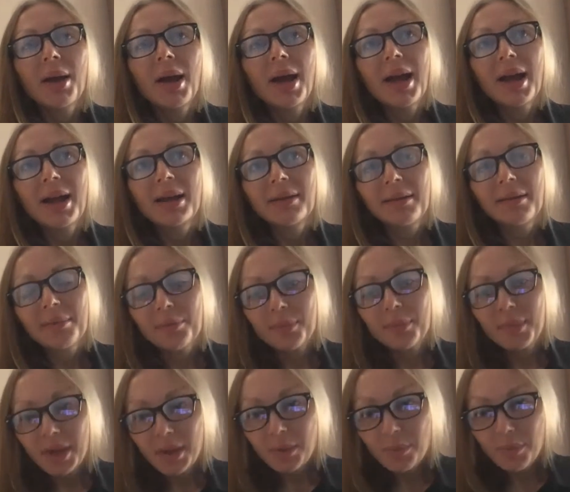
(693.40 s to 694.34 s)
And
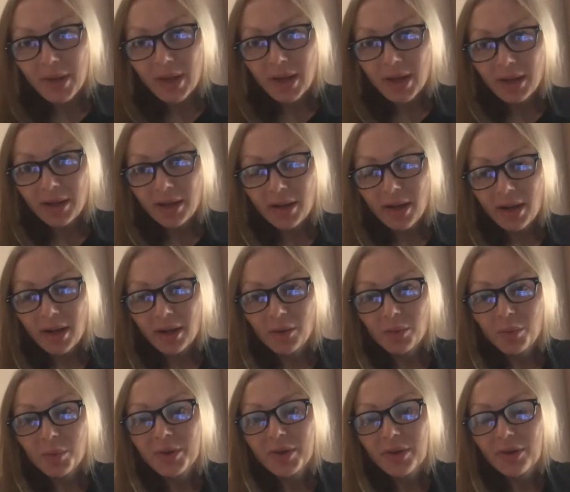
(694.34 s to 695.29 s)
me being a
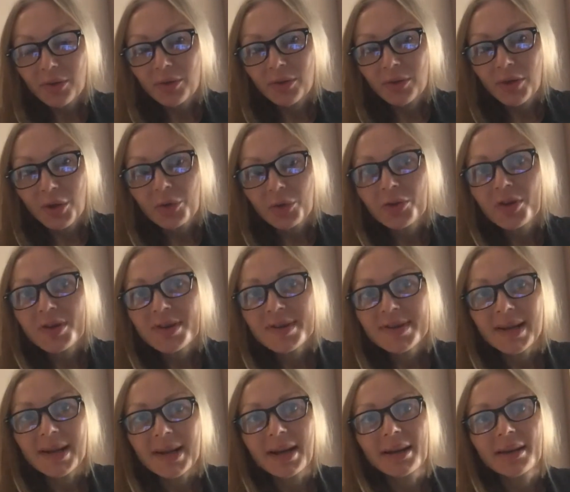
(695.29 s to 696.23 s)
little bit on the other
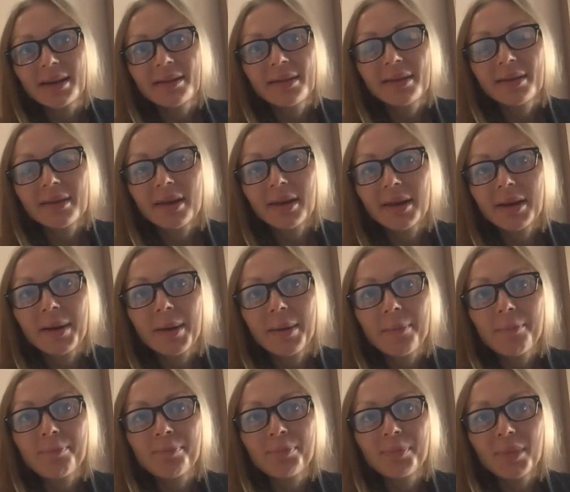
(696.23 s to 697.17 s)
side,
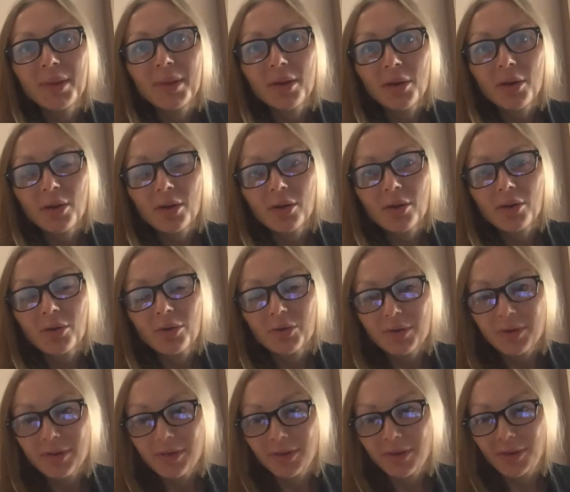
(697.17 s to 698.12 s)
um,
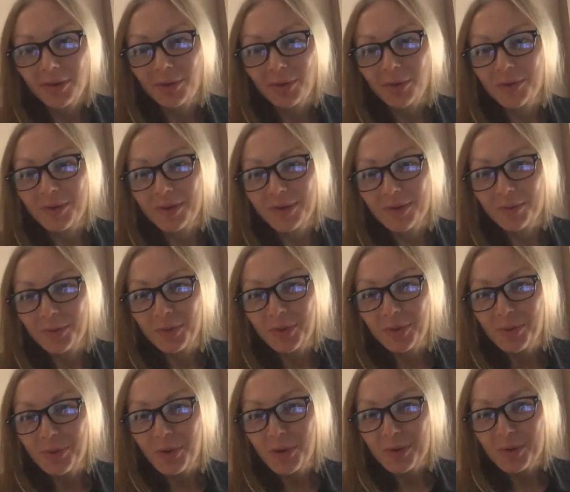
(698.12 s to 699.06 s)
or you know, we,
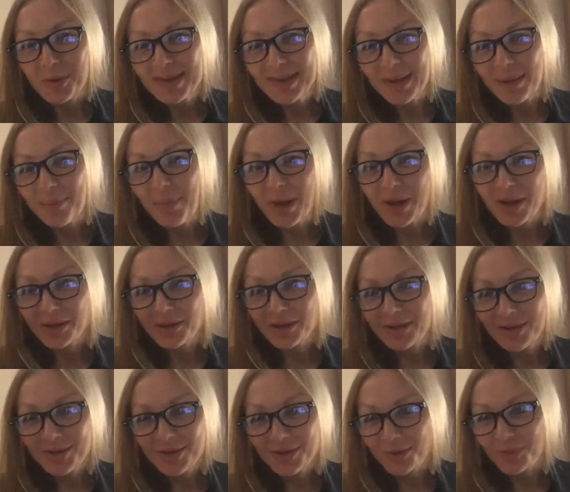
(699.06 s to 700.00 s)
we always say
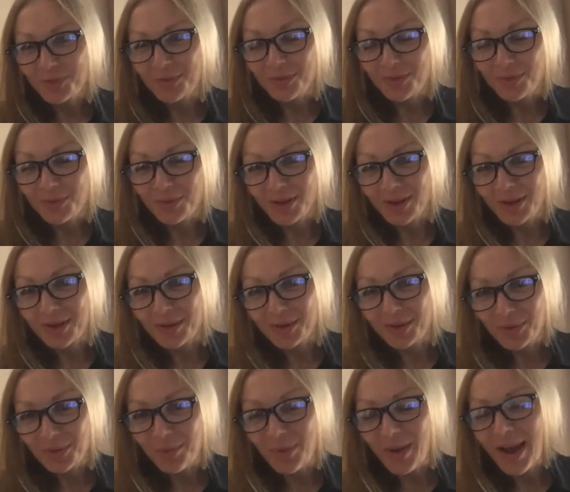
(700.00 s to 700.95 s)
bench to uh,
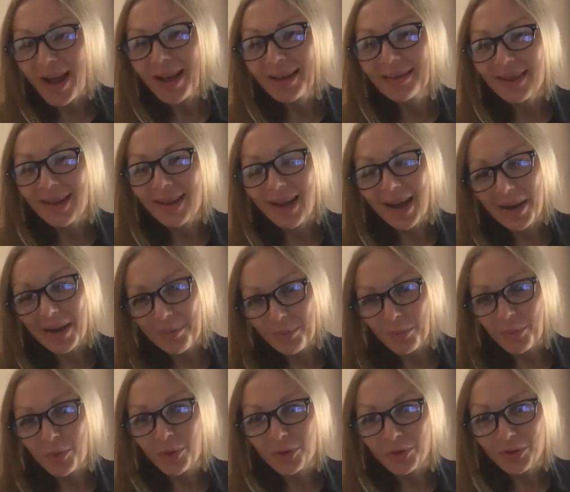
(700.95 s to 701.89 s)
to bed.
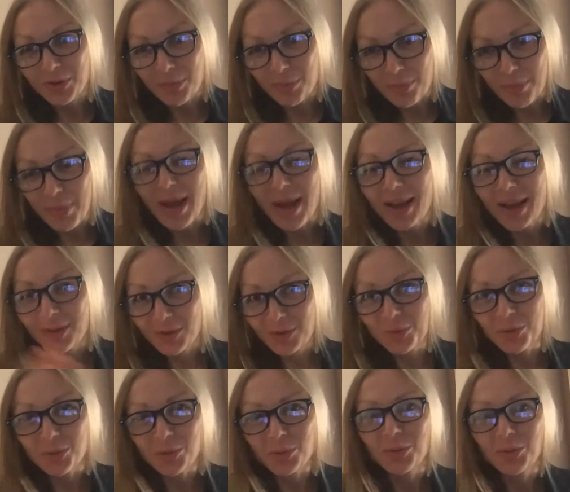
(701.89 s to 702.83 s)
I'm more on the bed
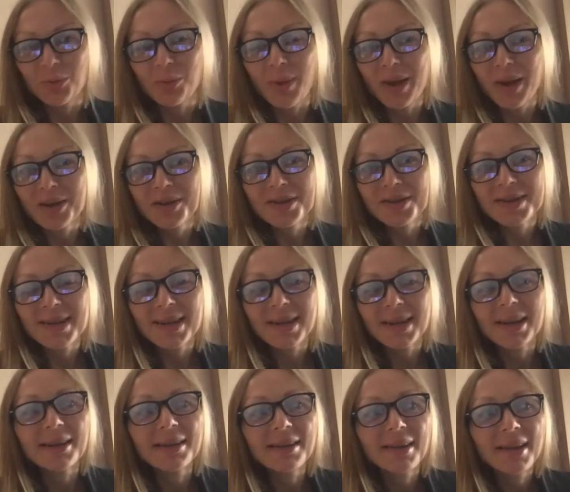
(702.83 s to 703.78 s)
to to bench
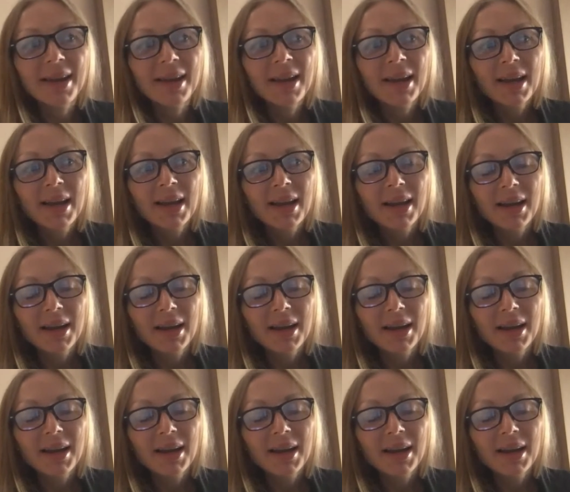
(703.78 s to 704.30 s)
side. Mm-hmm.